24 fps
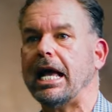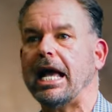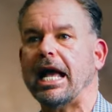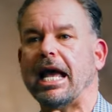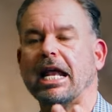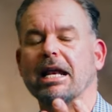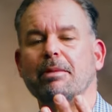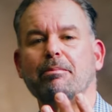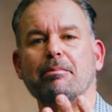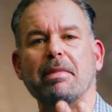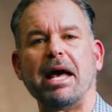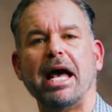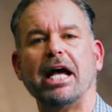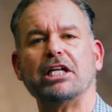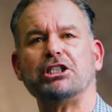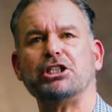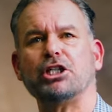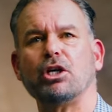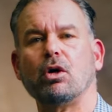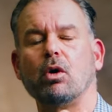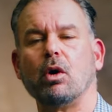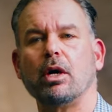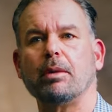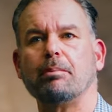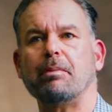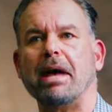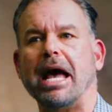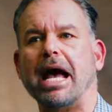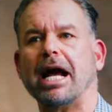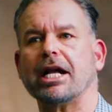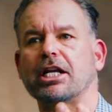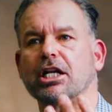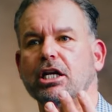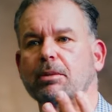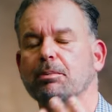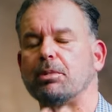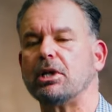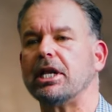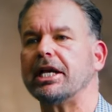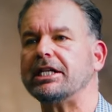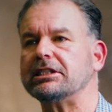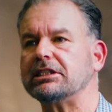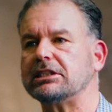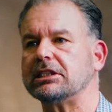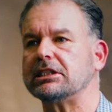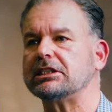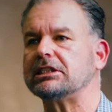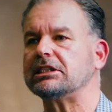And imagine going back to the
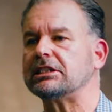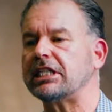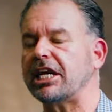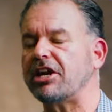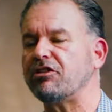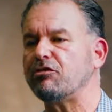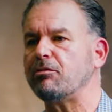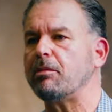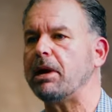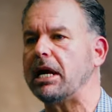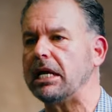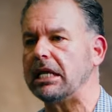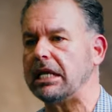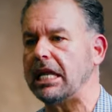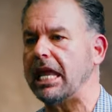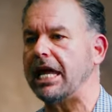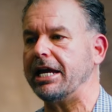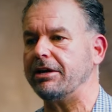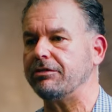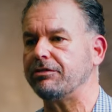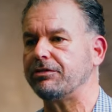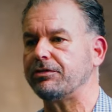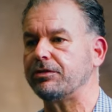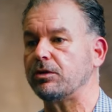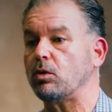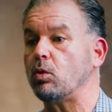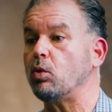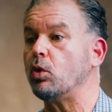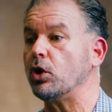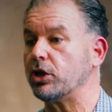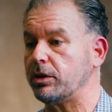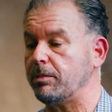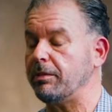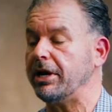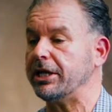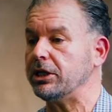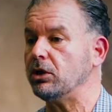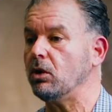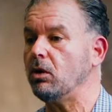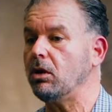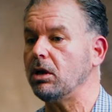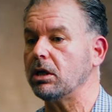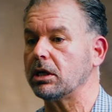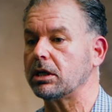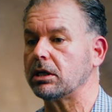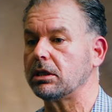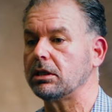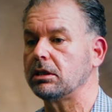place that saved my life with my
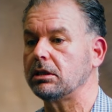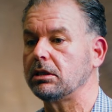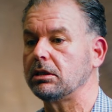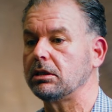dog.